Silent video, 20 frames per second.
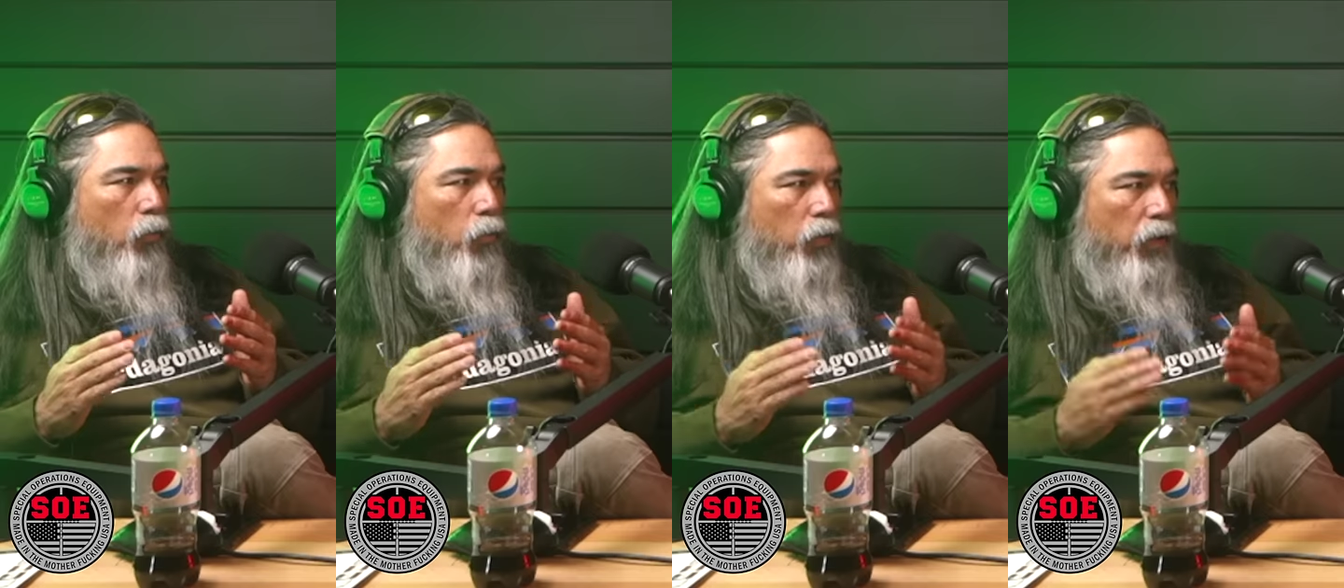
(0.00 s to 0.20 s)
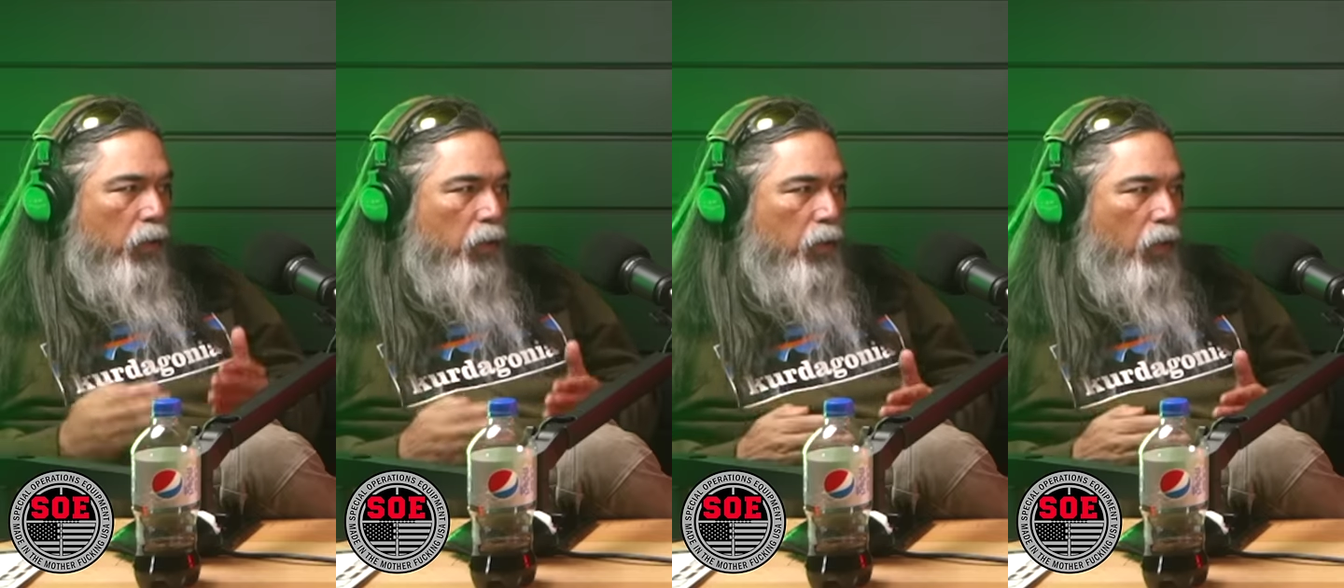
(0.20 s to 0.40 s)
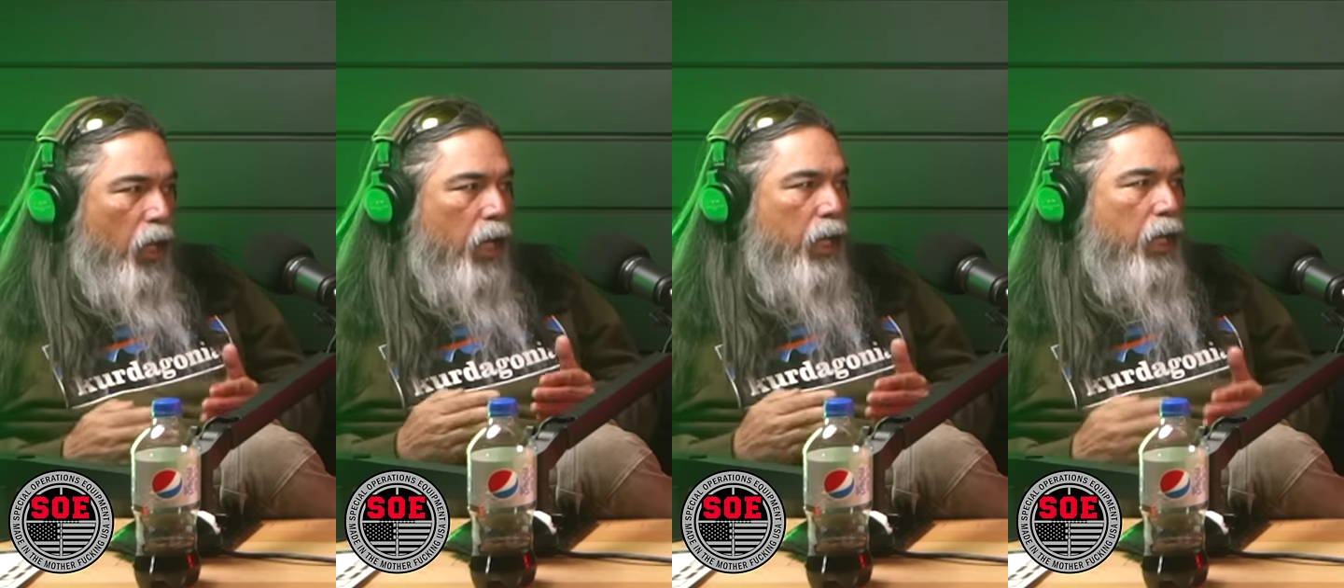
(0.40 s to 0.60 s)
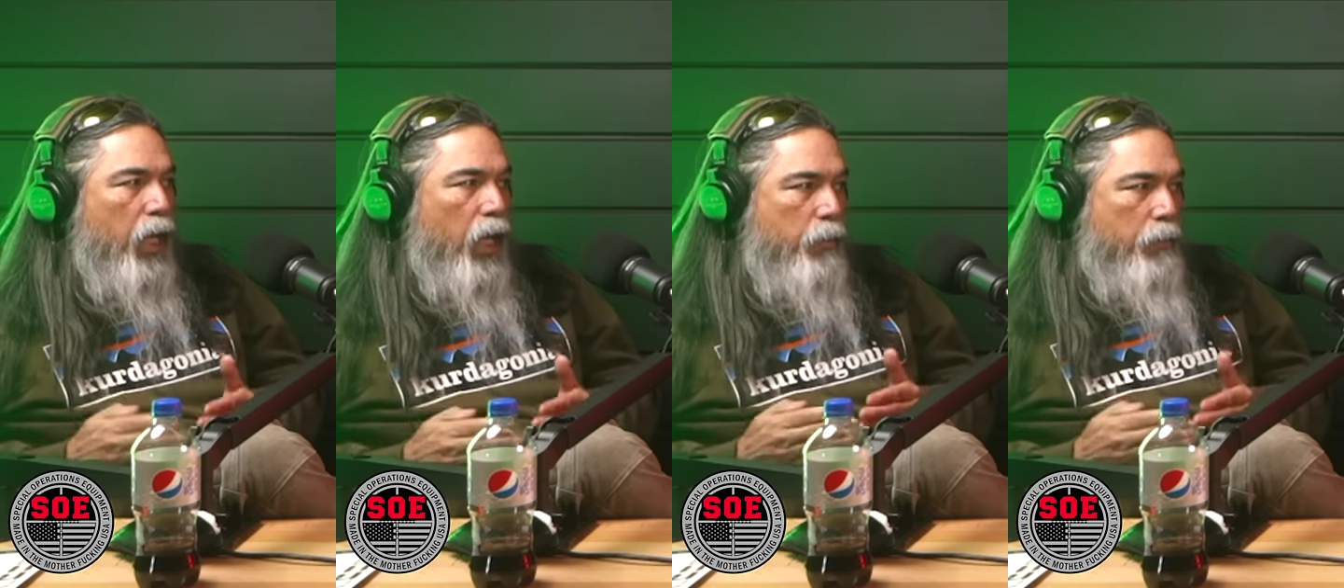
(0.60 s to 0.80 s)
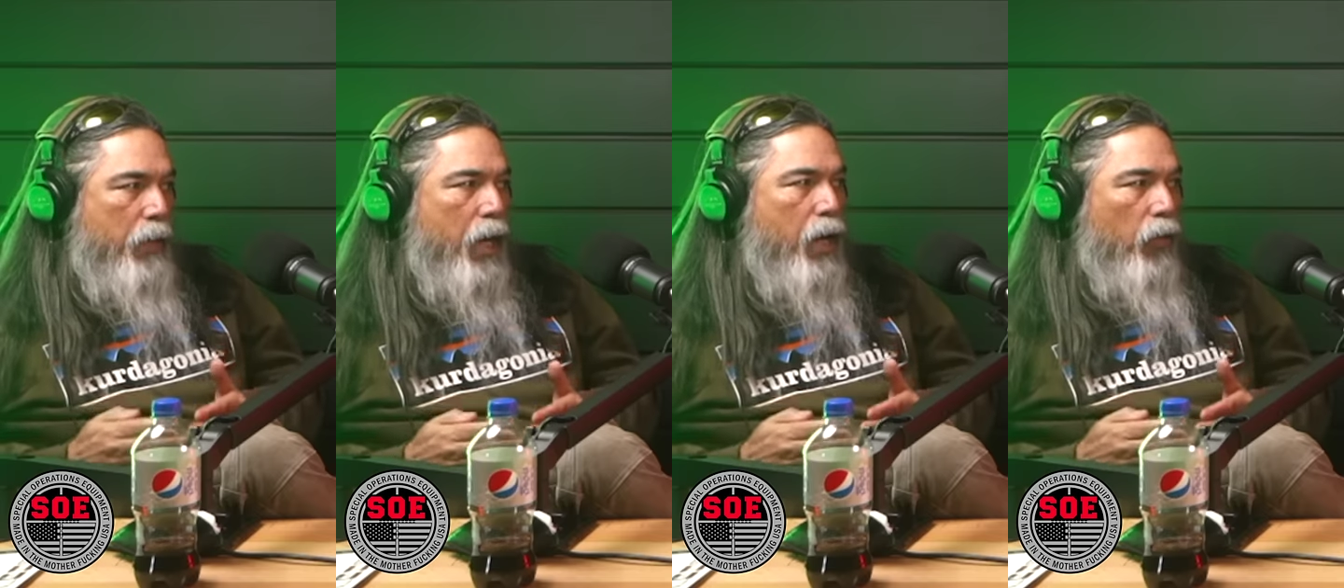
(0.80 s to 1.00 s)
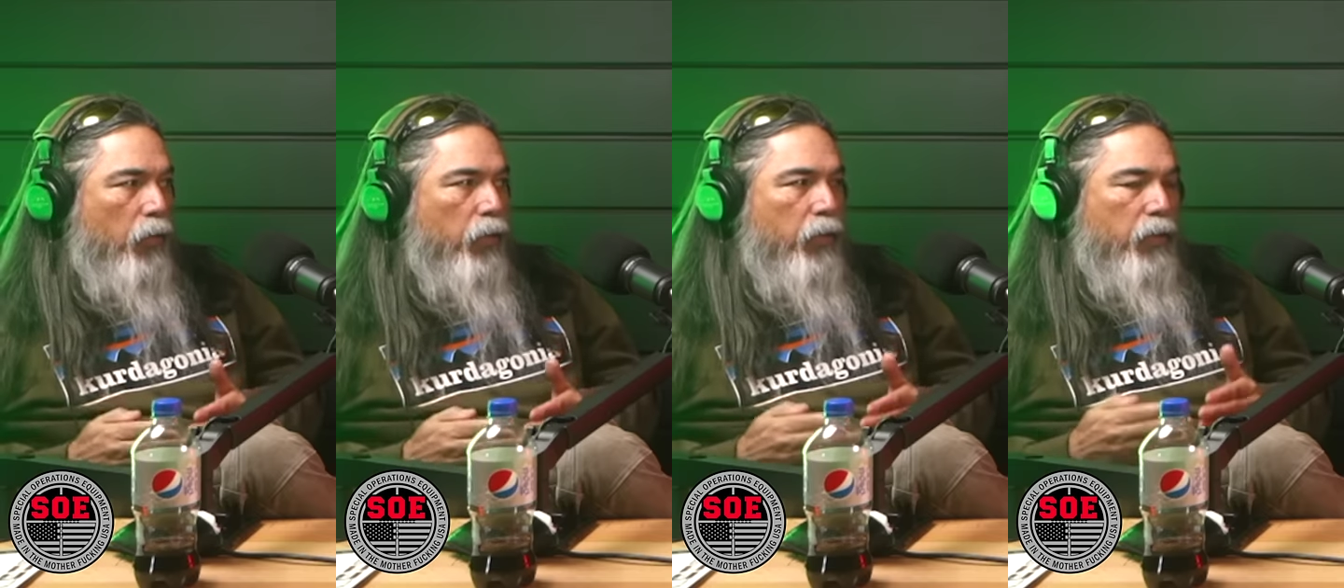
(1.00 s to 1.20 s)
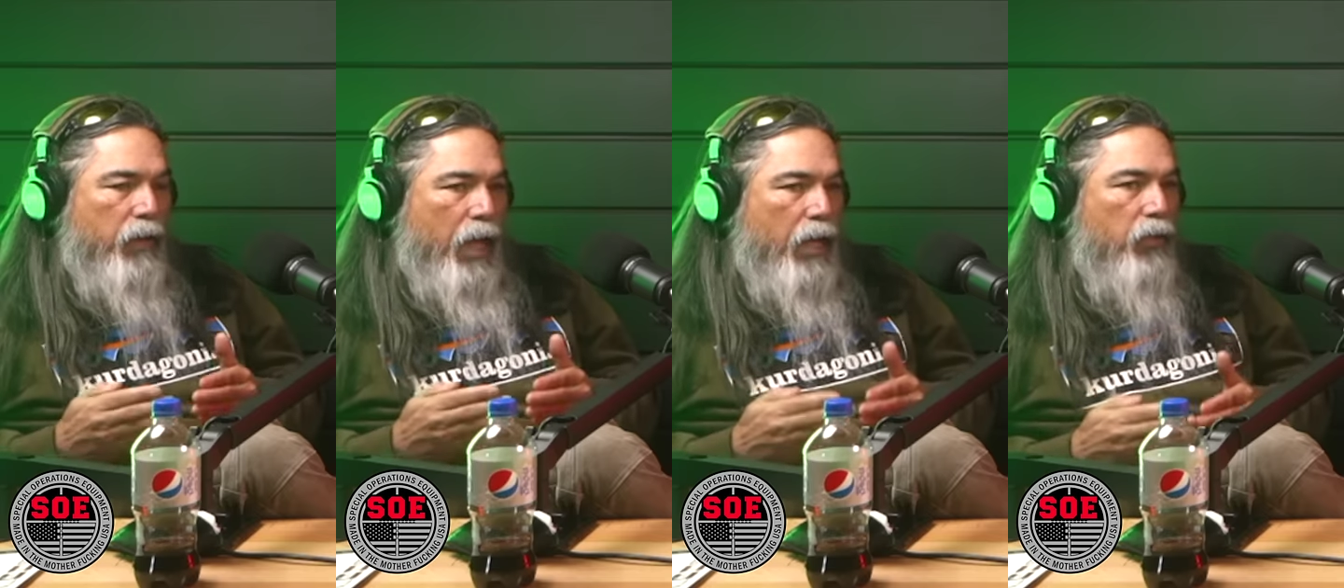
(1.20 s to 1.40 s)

When yeah. the Glock came out,